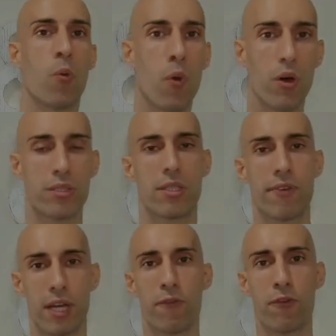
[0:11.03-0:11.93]
was the
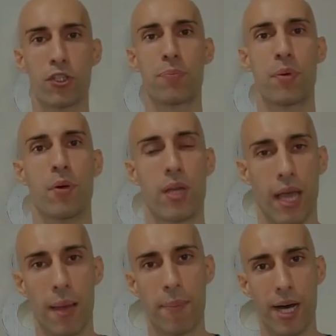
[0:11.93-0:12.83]
very first book
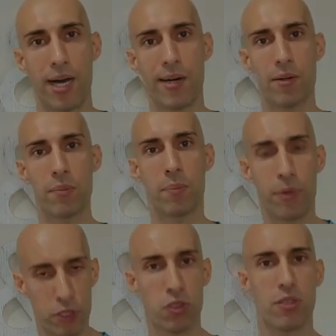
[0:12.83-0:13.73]
about
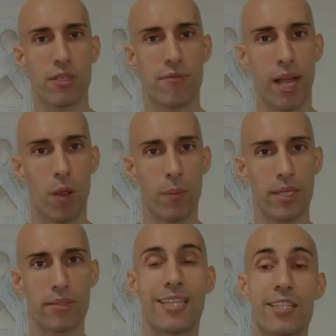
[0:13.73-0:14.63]
personal
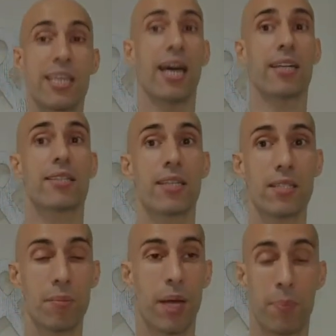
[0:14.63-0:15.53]
development that
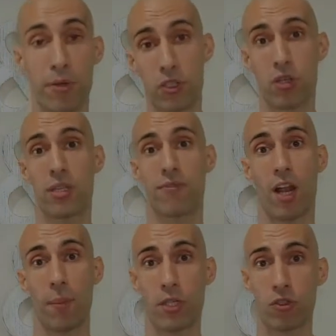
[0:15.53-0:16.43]
started my personal
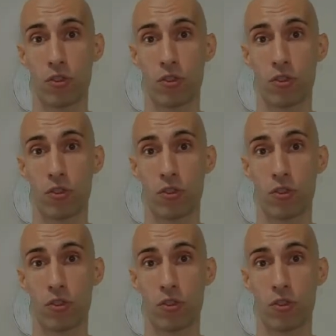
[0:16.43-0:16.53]
development